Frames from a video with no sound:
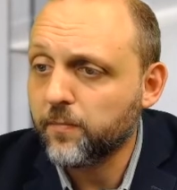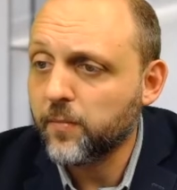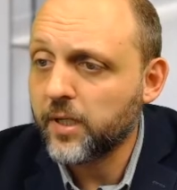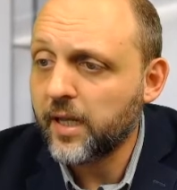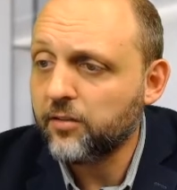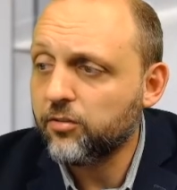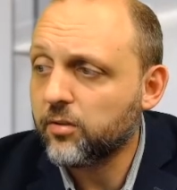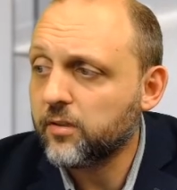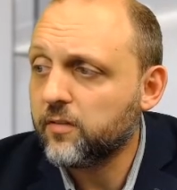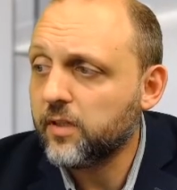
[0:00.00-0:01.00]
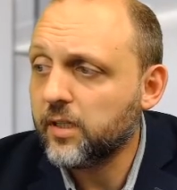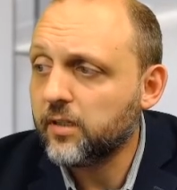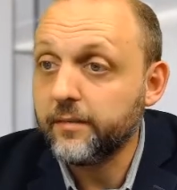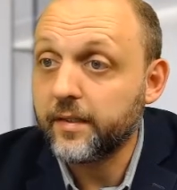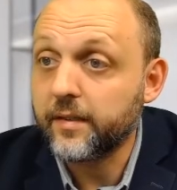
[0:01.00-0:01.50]
But as you can see,
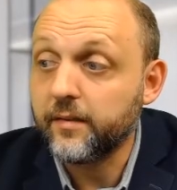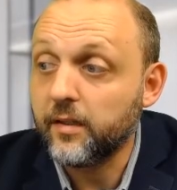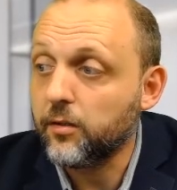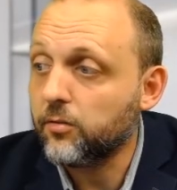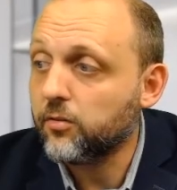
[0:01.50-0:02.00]
it continues.